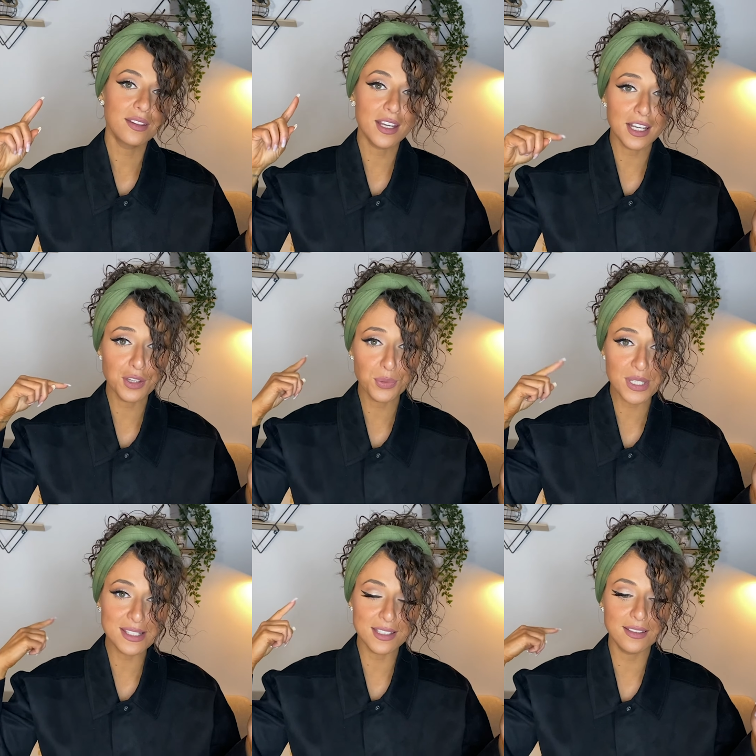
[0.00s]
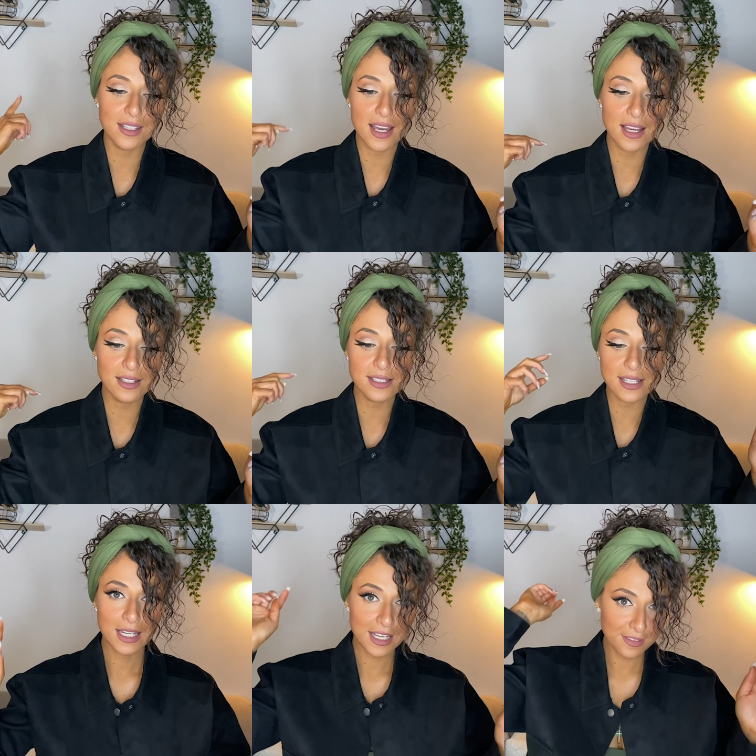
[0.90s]
Then I twisted the ends
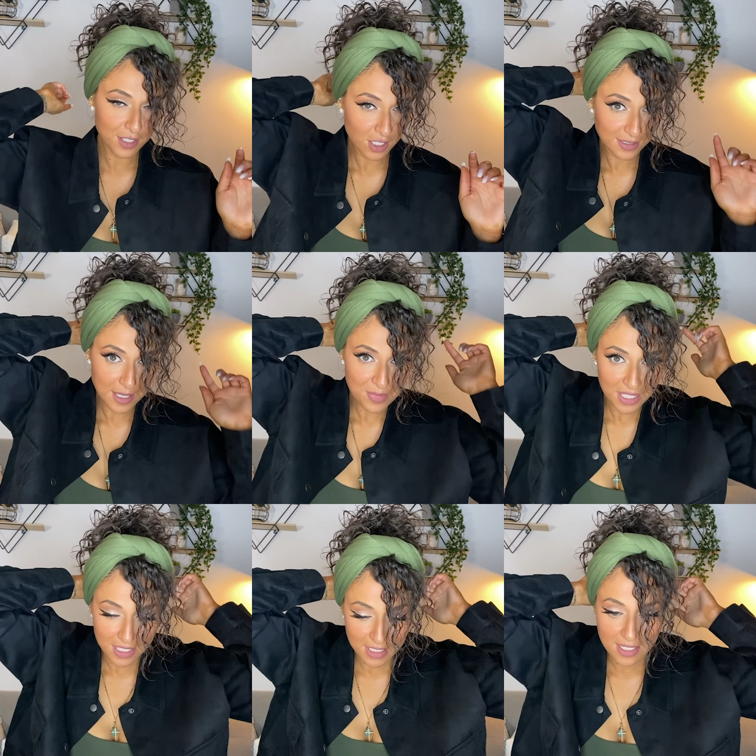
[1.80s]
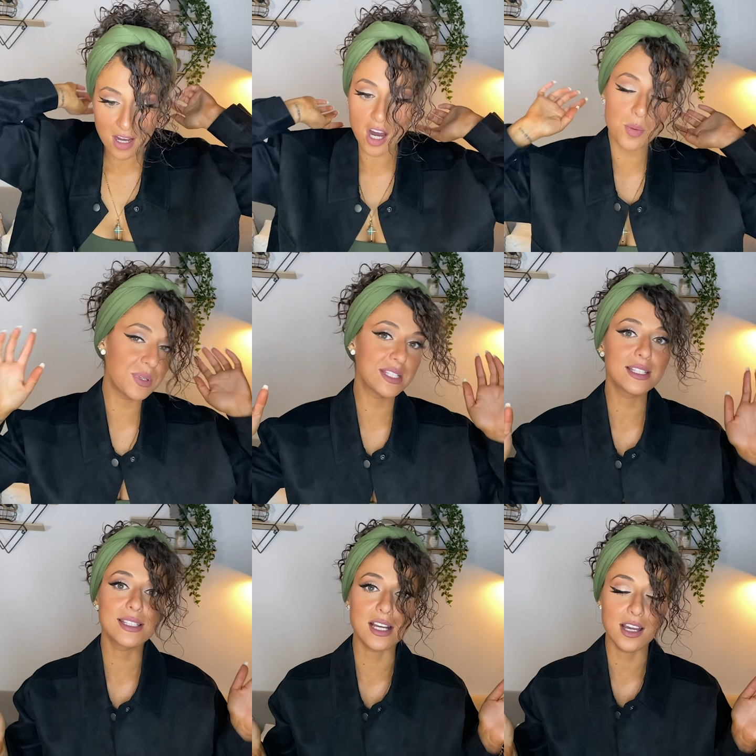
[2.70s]
and I tucked them in
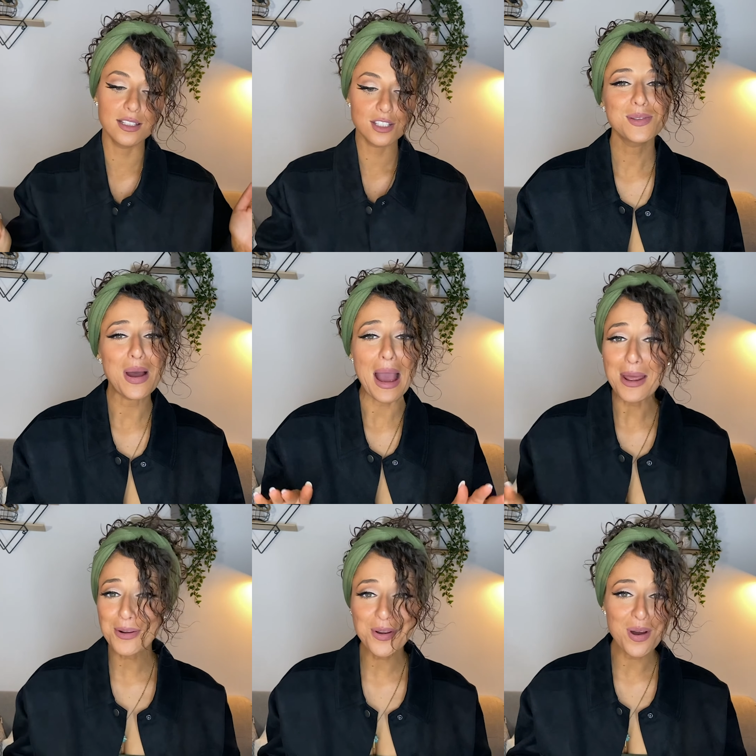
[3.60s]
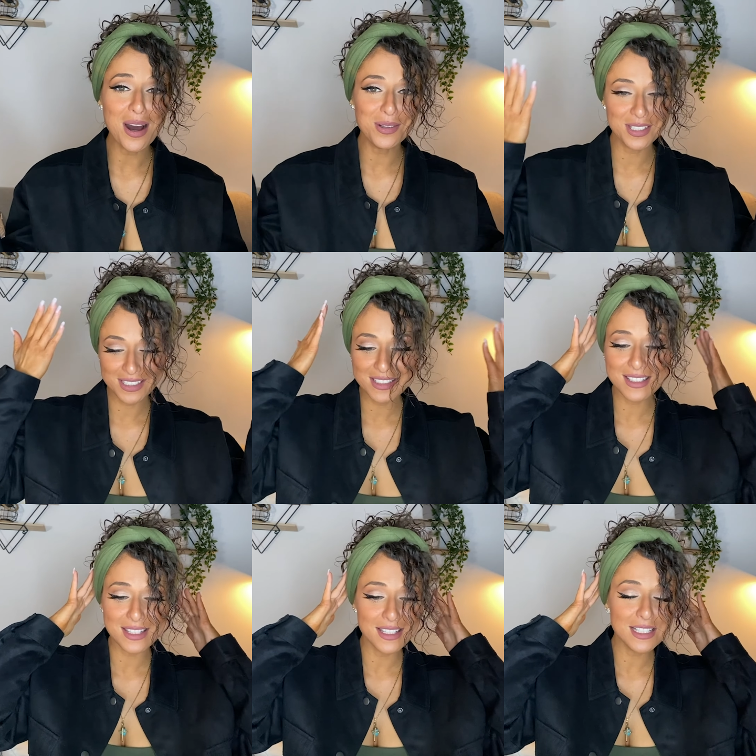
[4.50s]
opposite sides. So I don't know how good
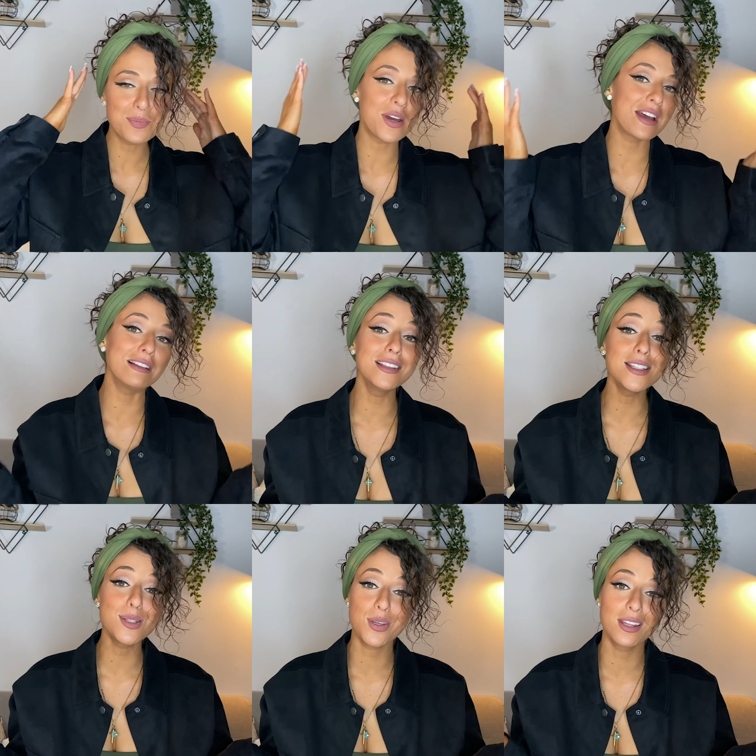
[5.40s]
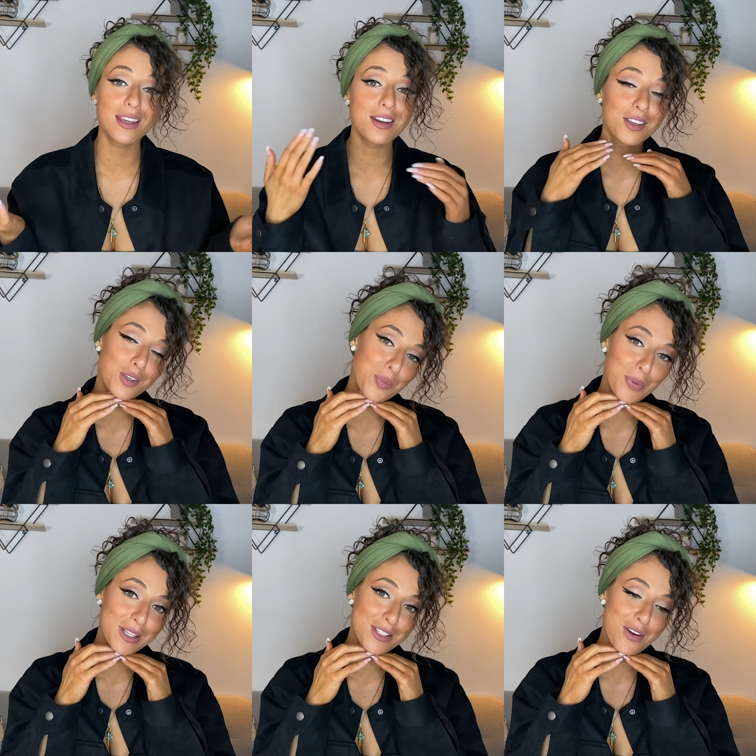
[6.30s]
this is, but at least you can get a cute
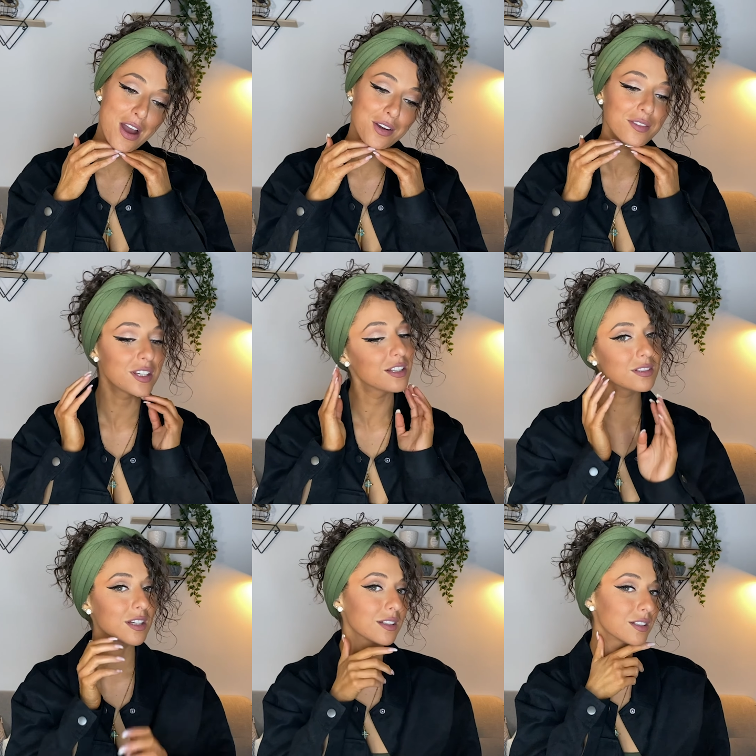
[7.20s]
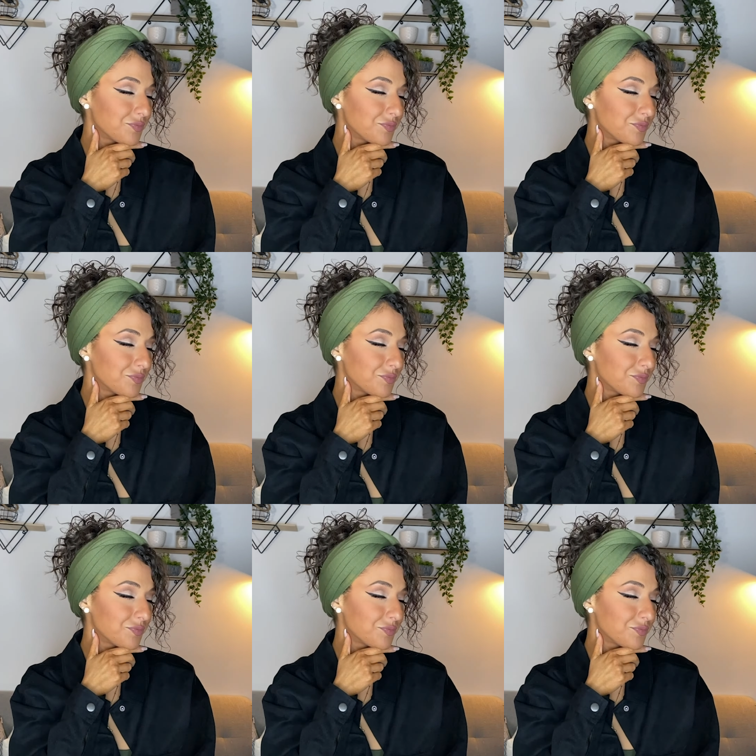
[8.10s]
picture out of it. Look.